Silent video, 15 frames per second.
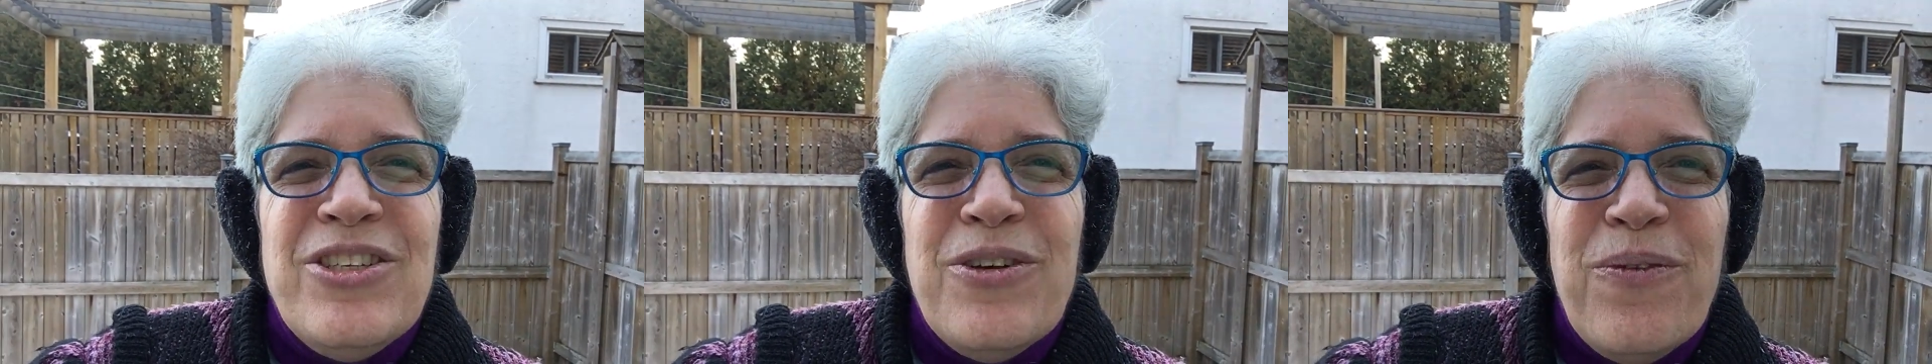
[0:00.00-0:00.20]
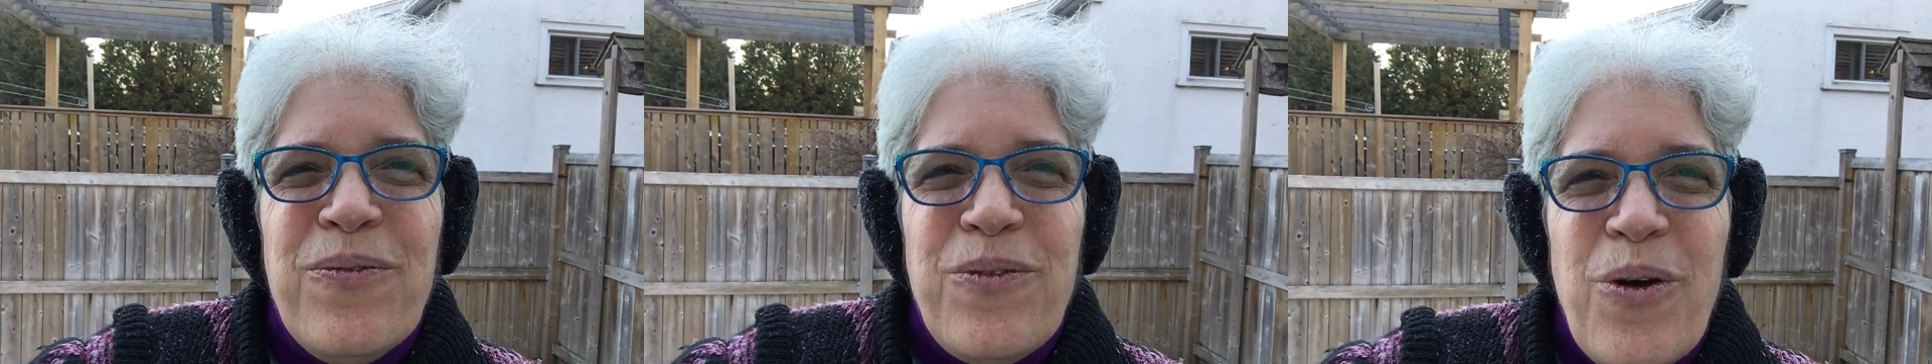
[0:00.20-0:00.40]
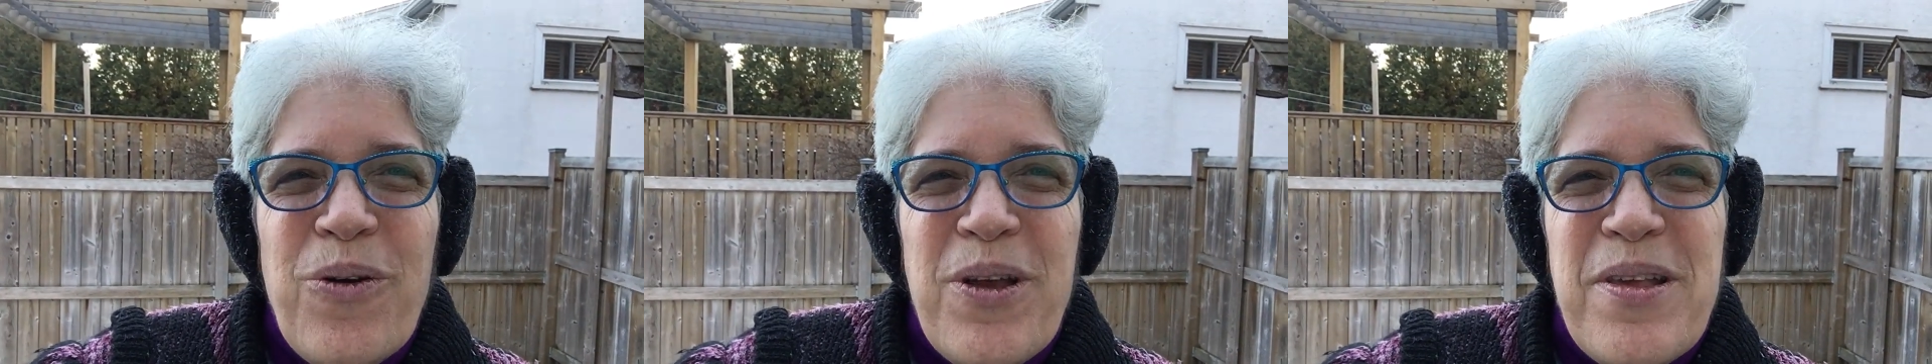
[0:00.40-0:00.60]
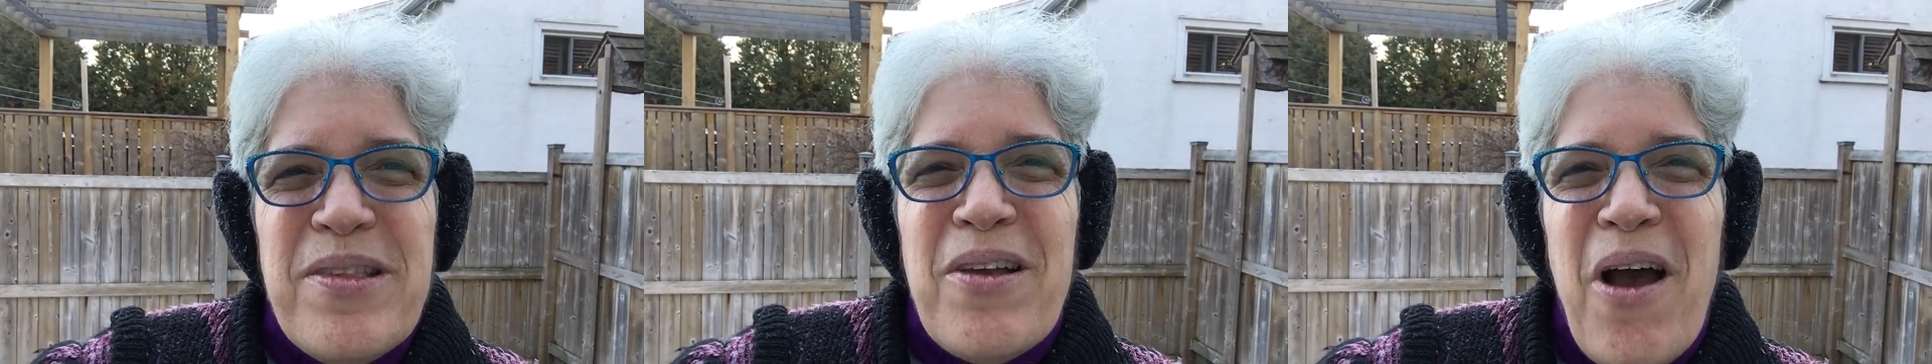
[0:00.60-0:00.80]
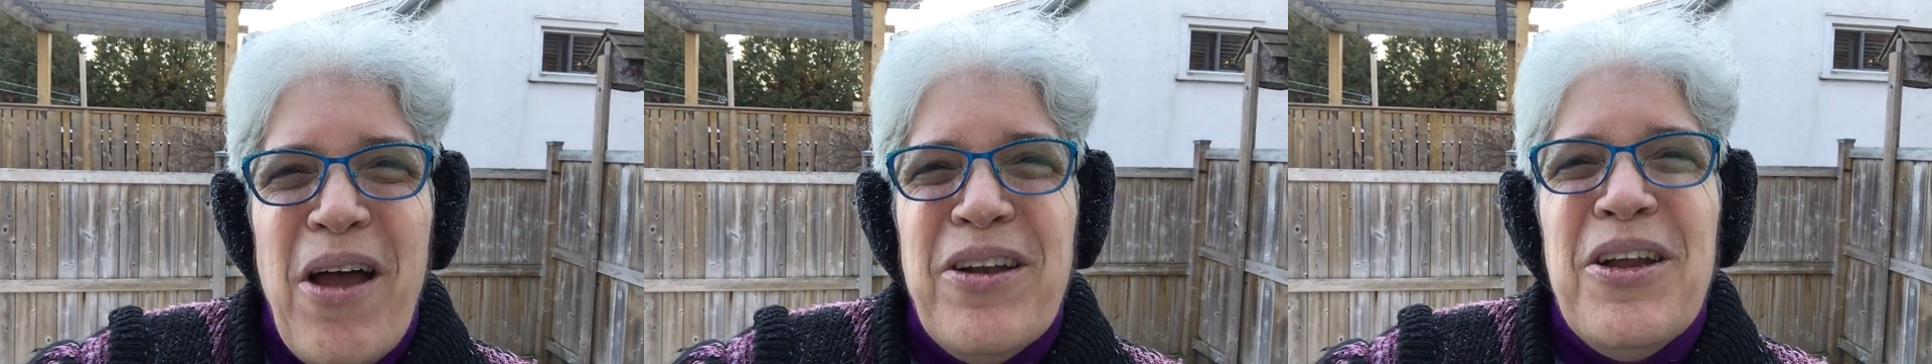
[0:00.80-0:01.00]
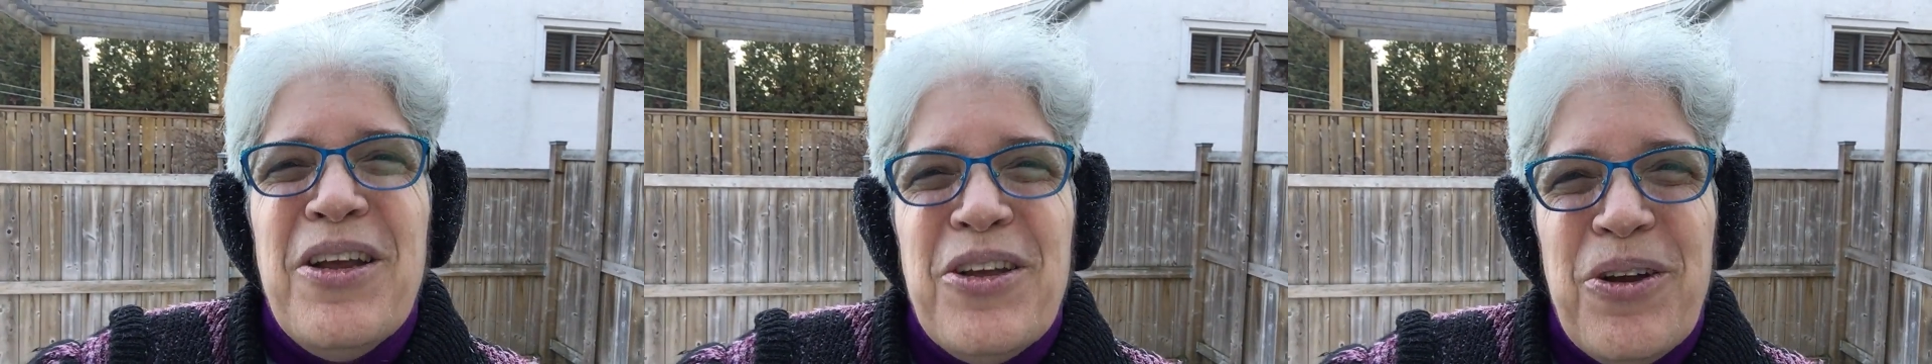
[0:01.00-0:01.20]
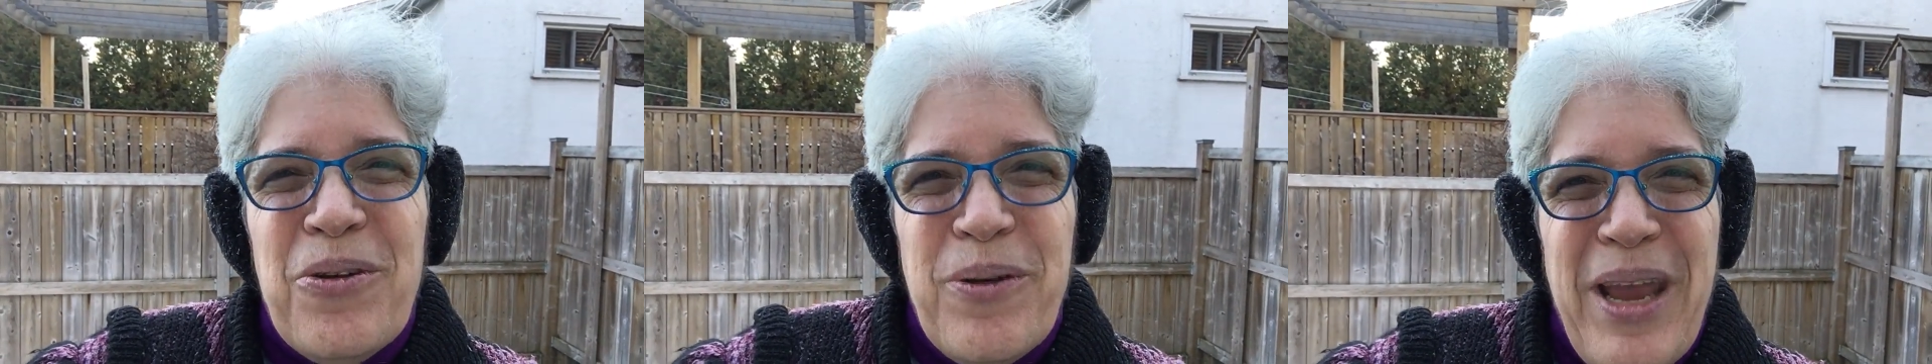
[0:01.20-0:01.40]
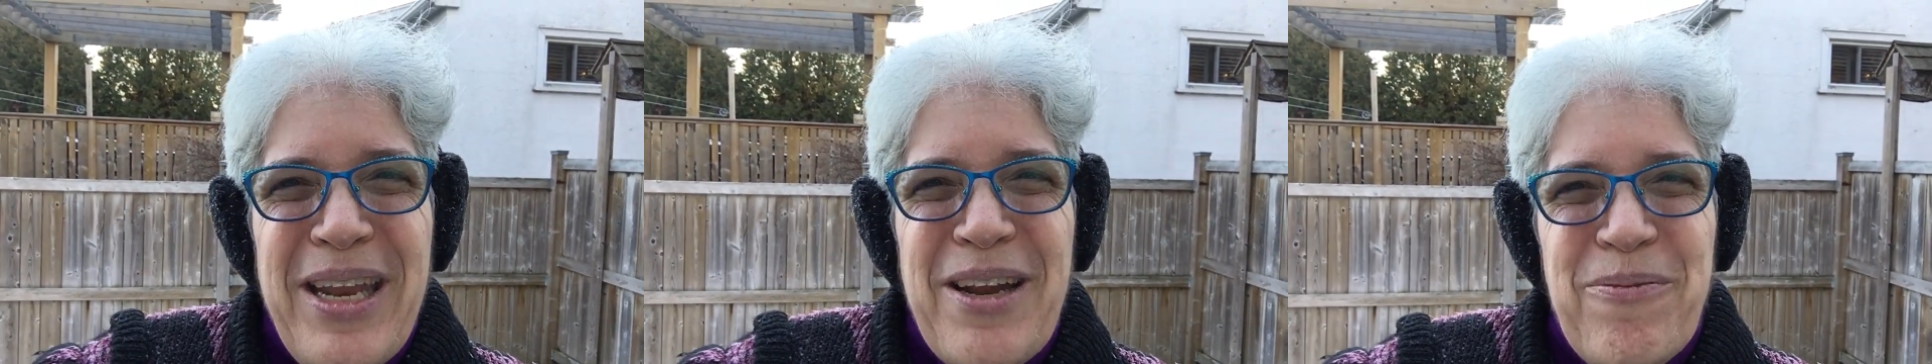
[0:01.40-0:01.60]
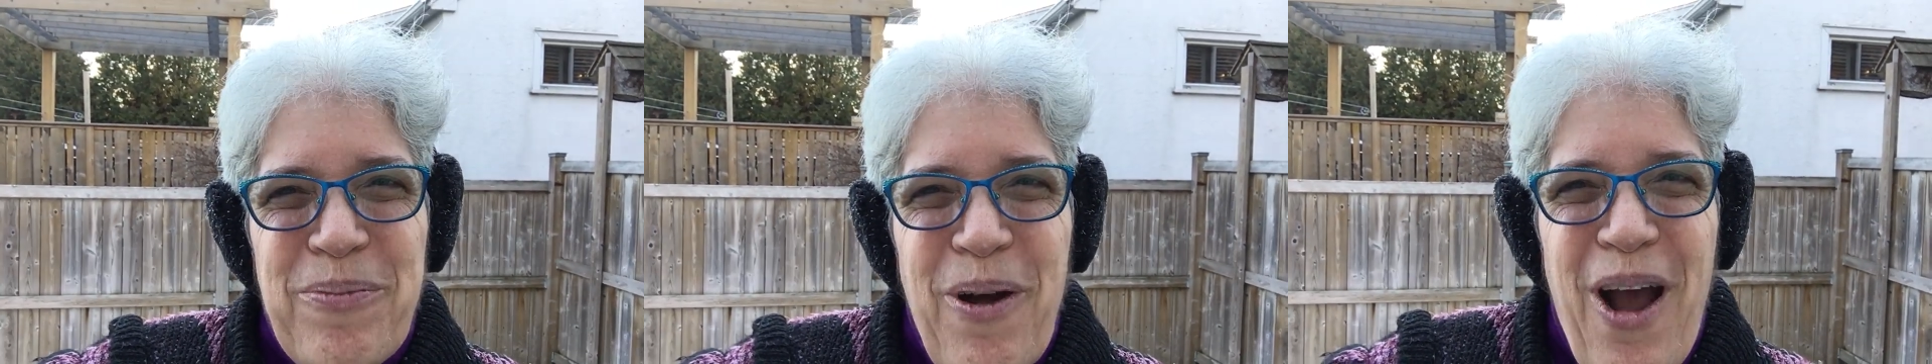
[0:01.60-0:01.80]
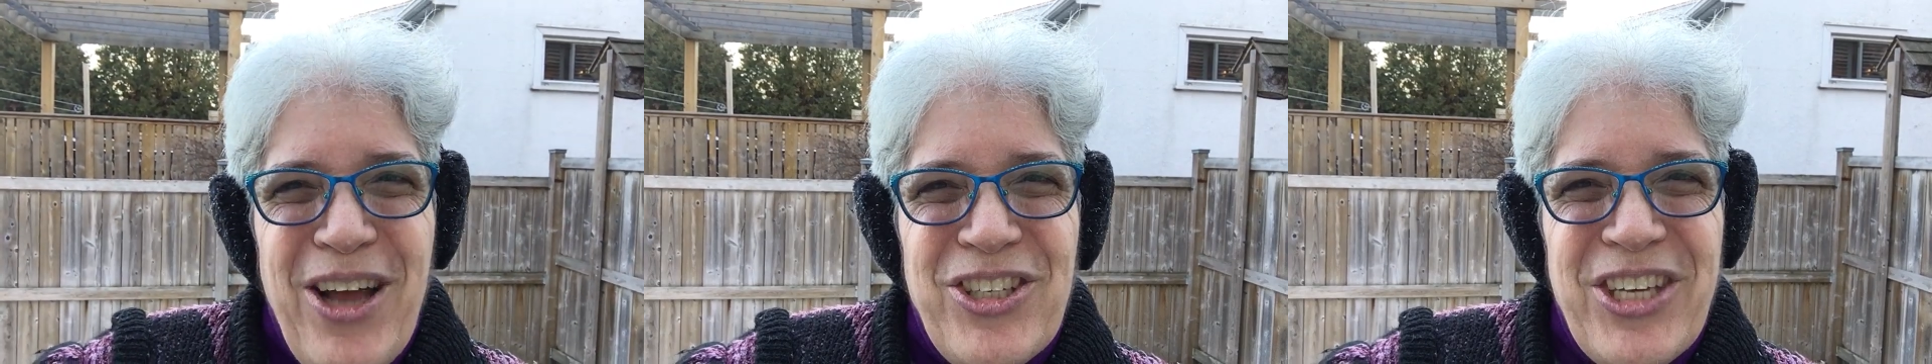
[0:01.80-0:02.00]
to focus on creative
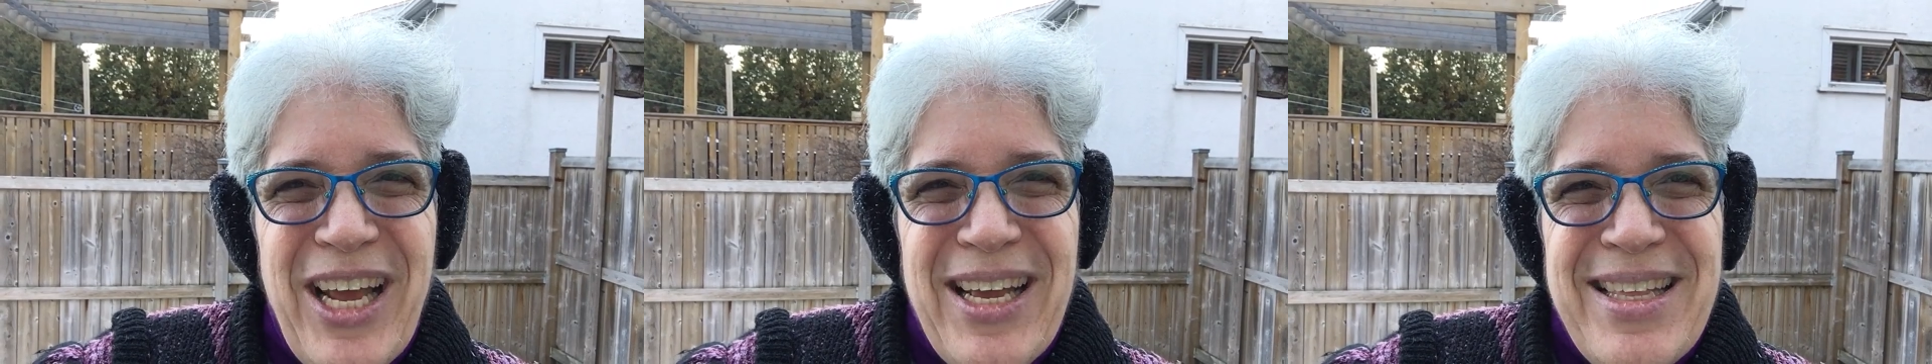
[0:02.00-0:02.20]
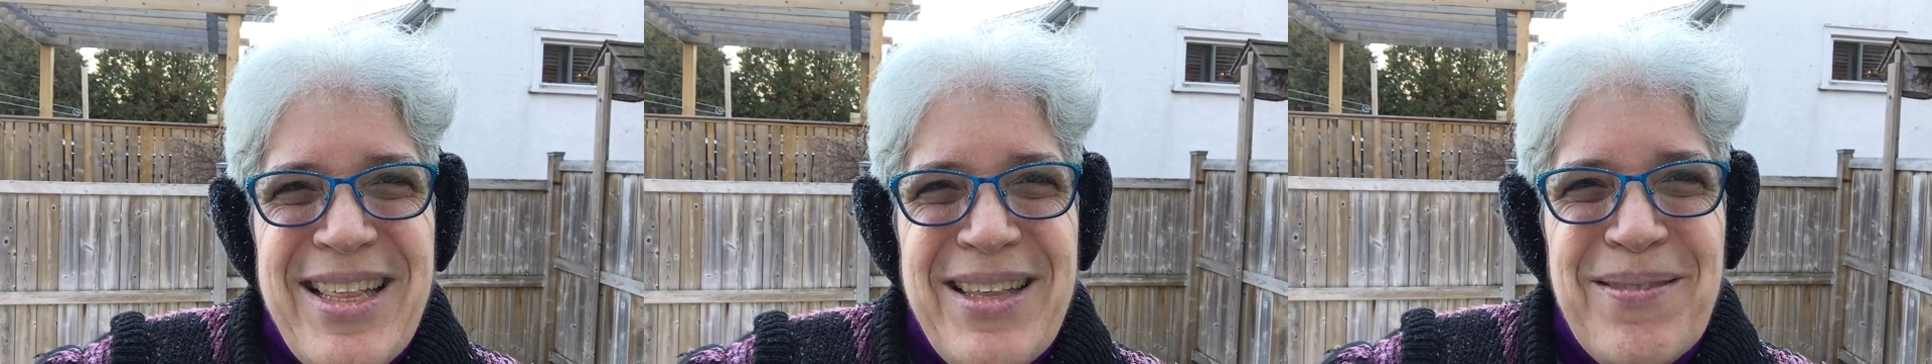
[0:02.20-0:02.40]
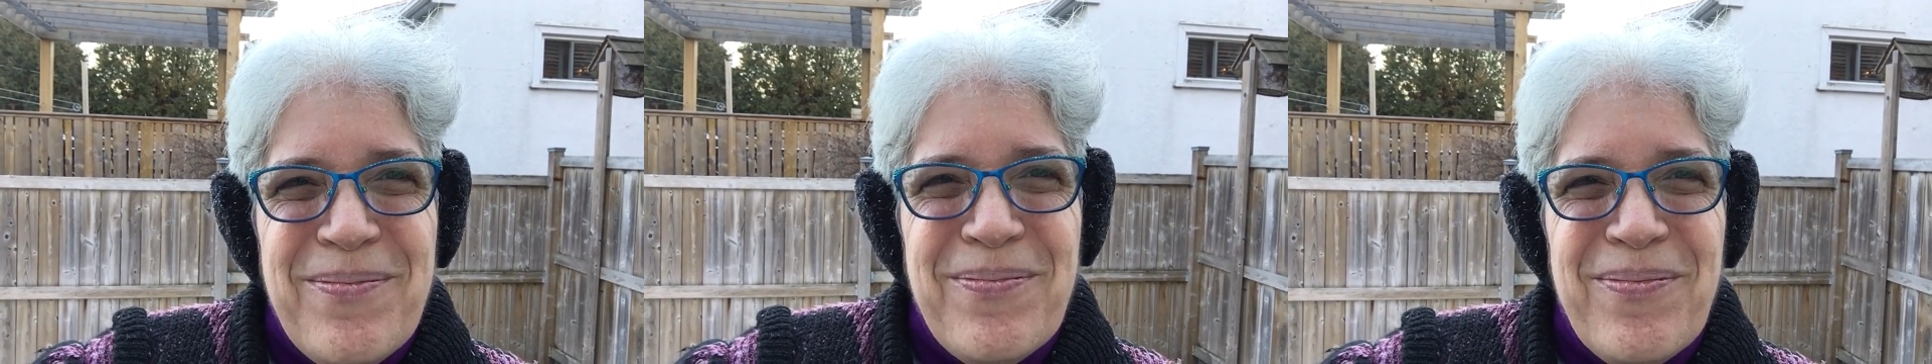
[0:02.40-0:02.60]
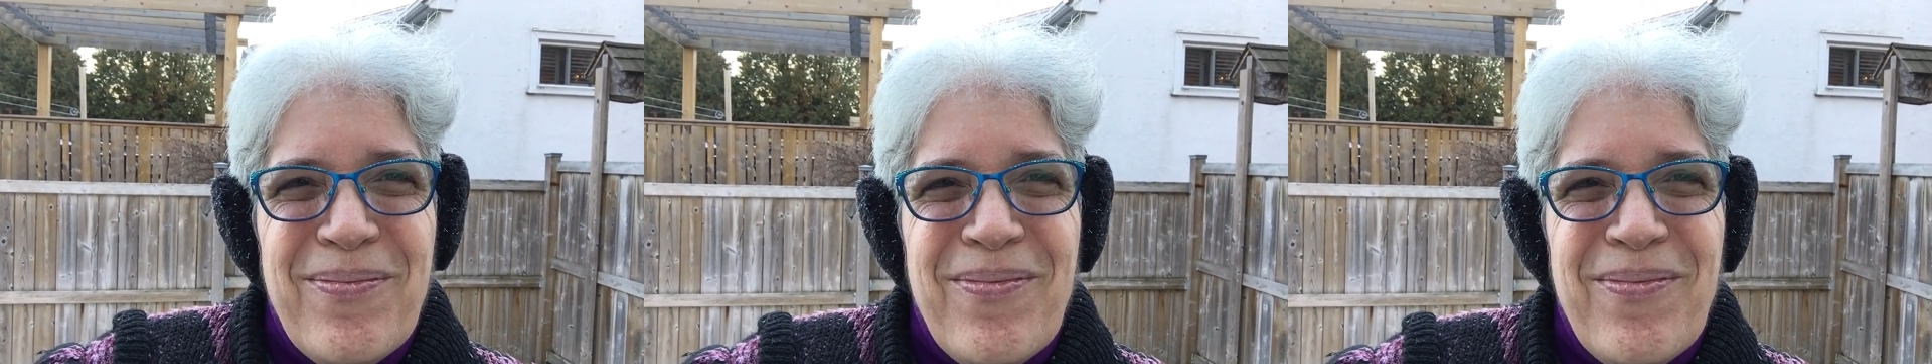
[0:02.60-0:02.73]
projects.